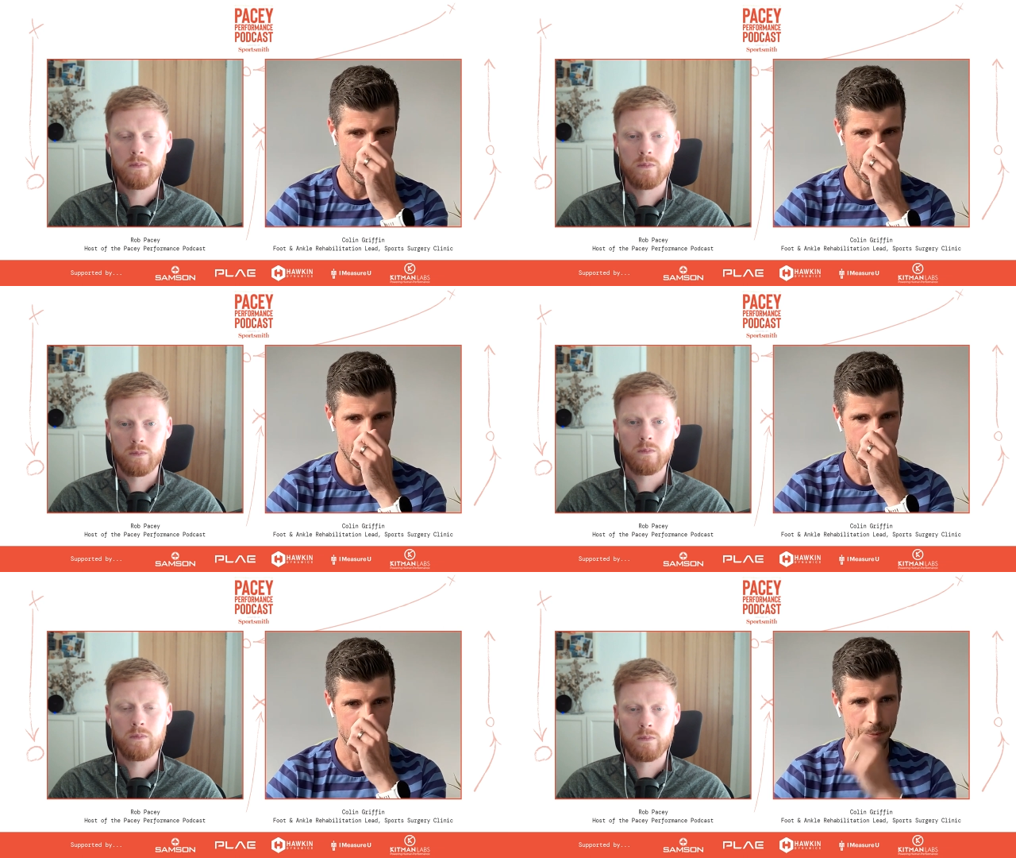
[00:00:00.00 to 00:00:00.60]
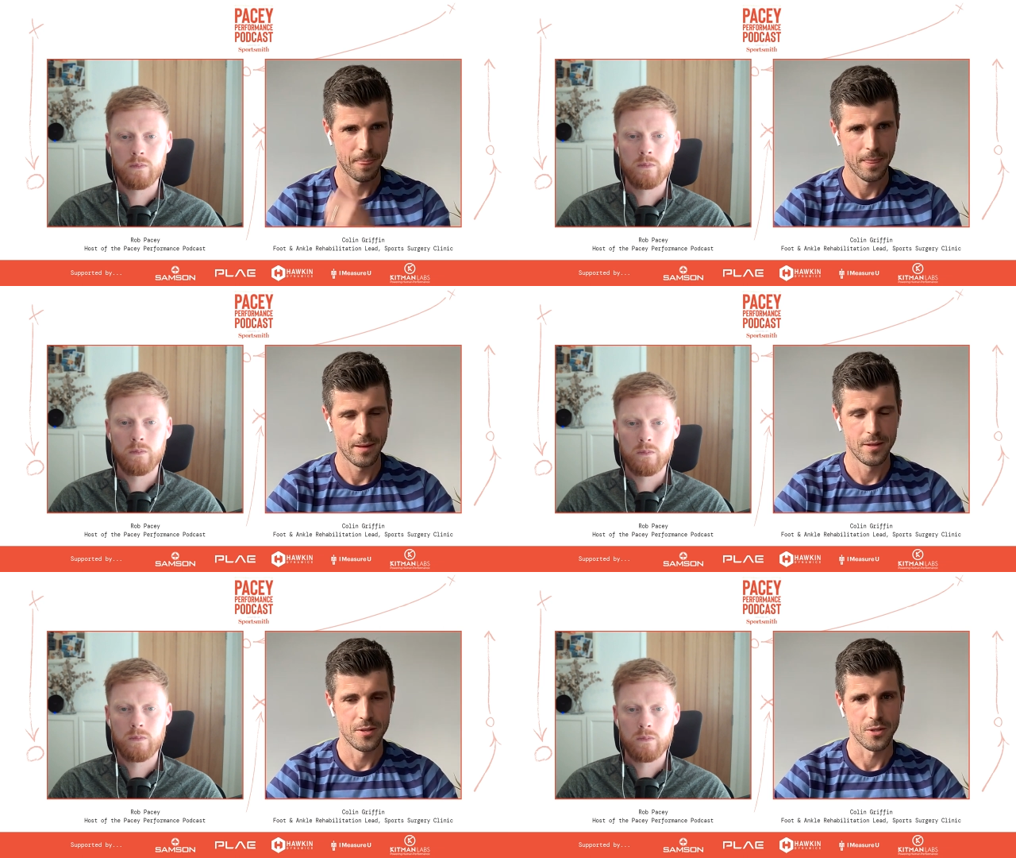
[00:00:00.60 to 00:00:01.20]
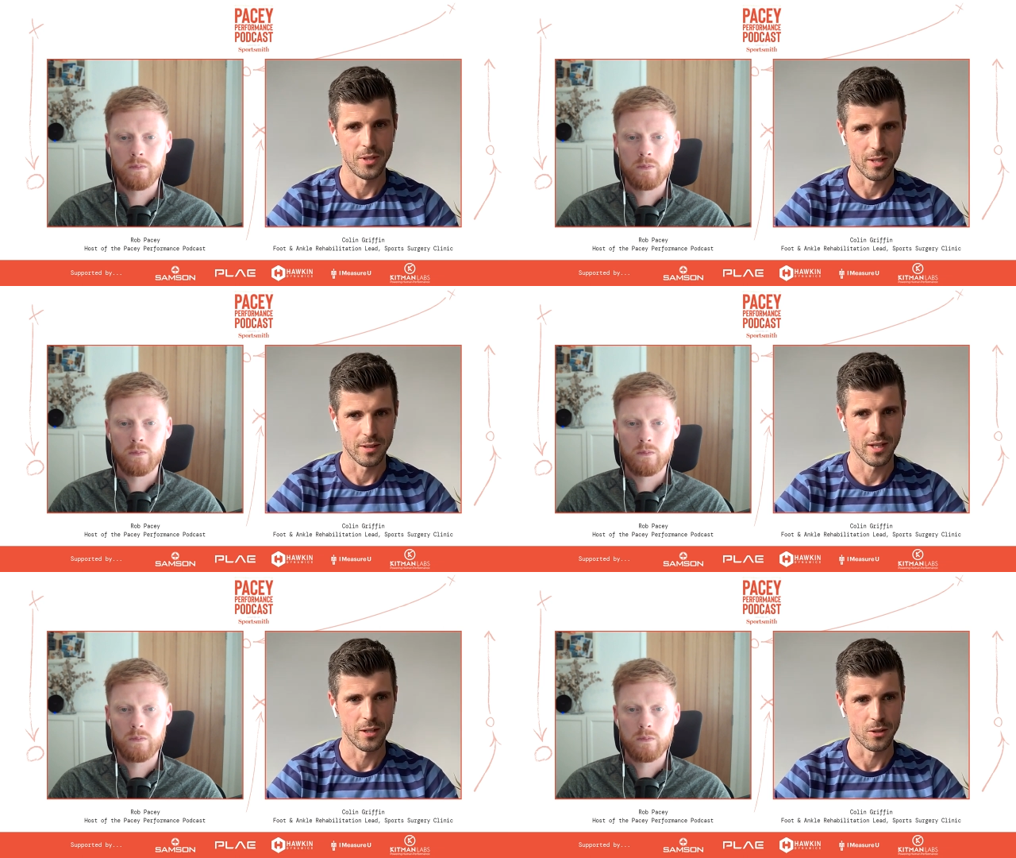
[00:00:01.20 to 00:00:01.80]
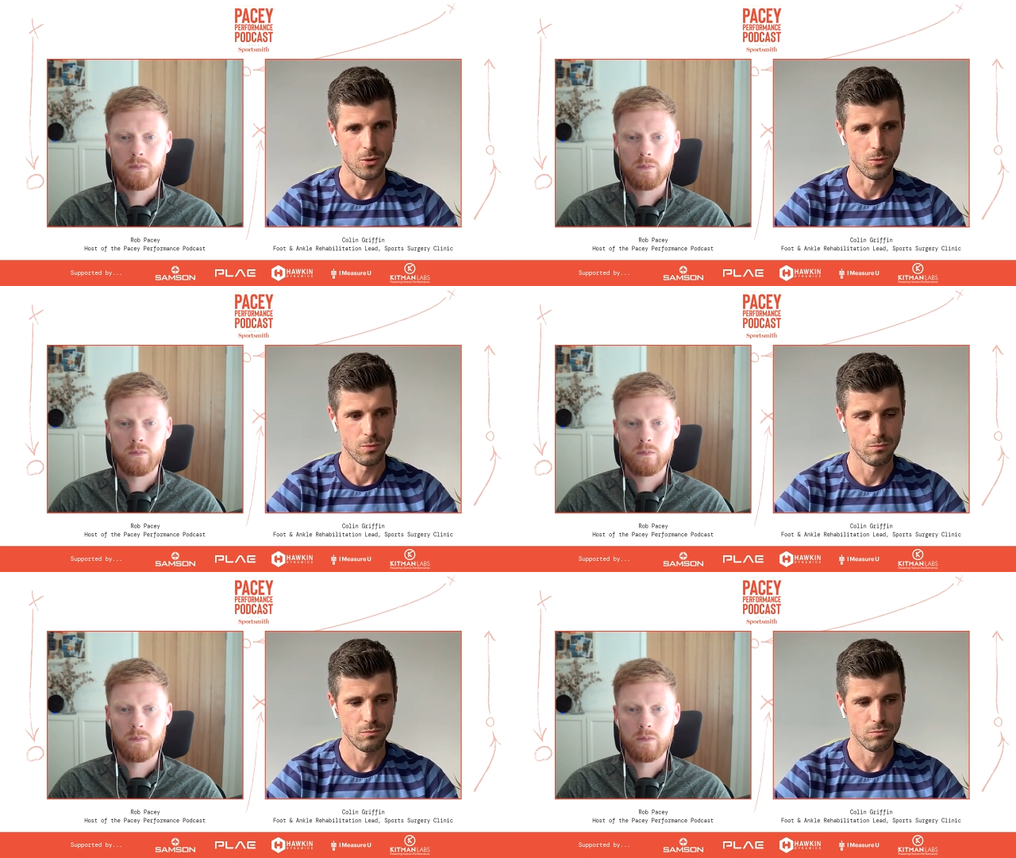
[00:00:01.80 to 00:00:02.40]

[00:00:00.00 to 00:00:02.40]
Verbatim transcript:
Speaker 1: Um, so you can kind of go